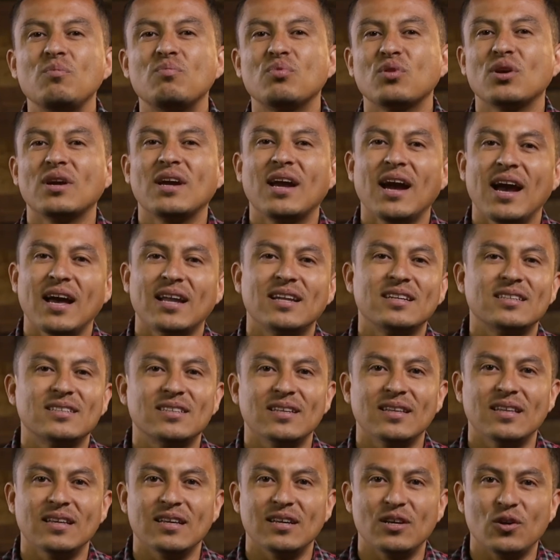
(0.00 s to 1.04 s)
bring God
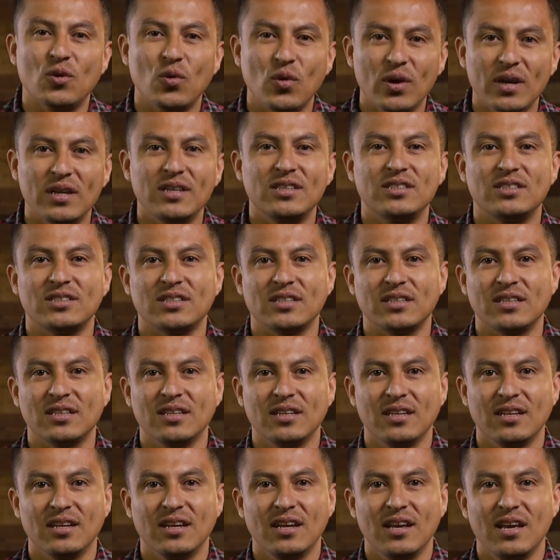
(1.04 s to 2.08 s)
into the equation,
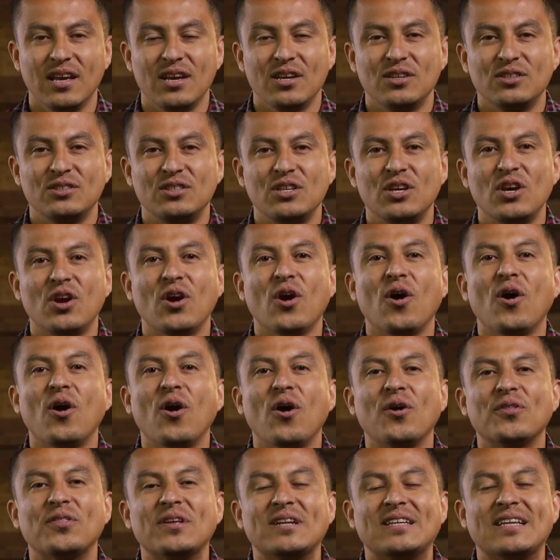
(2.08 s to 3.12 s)
see,
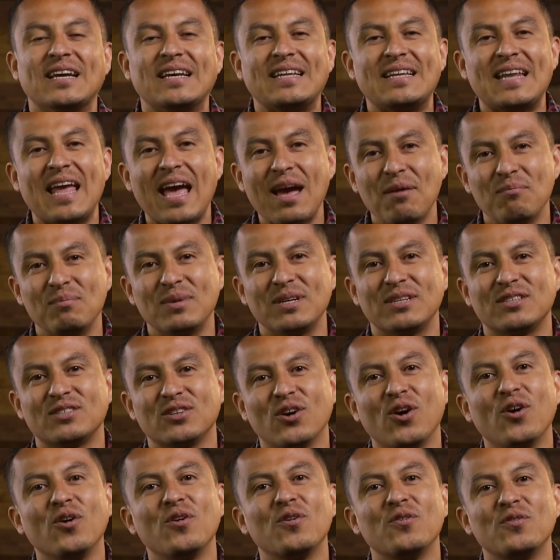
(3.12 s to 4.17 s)
the dynamics
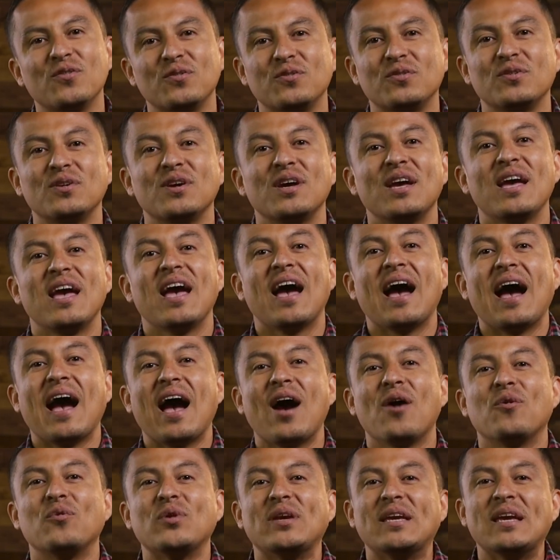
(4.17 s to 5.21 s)
of
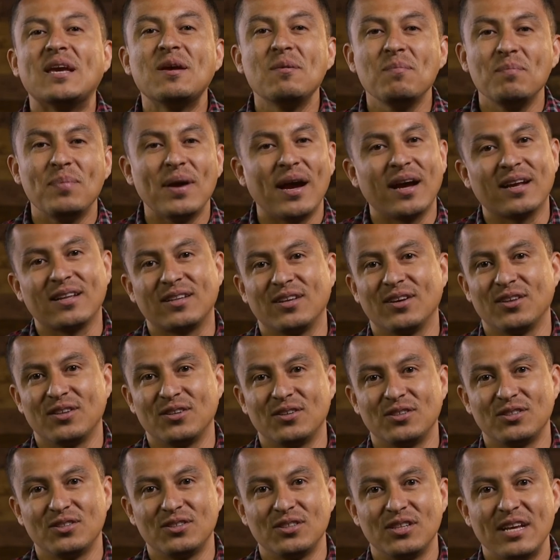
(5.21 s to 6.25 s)
how we impact
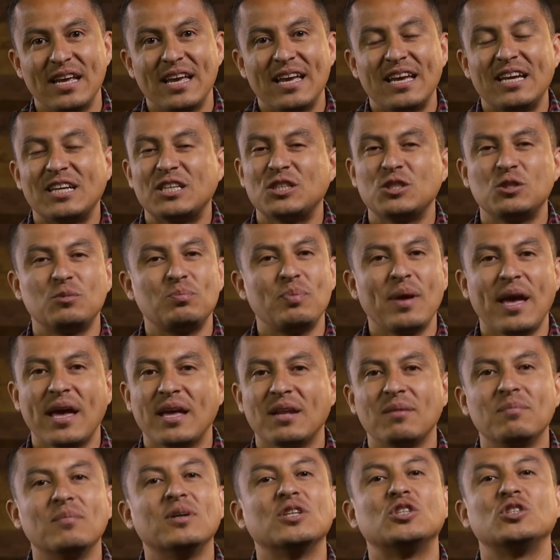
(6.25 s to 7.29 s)
others
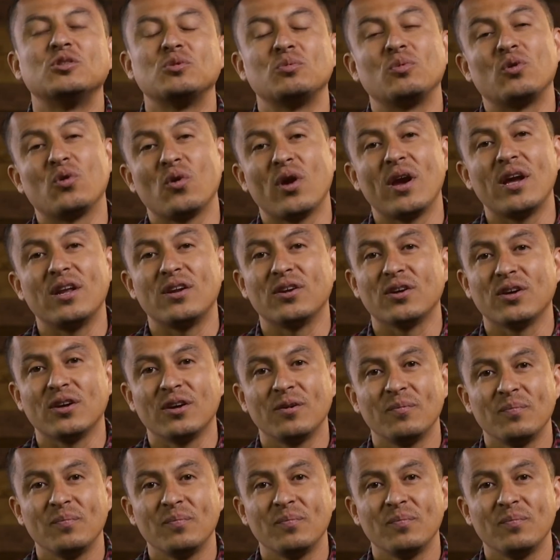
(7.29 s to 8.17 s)
expand much greater.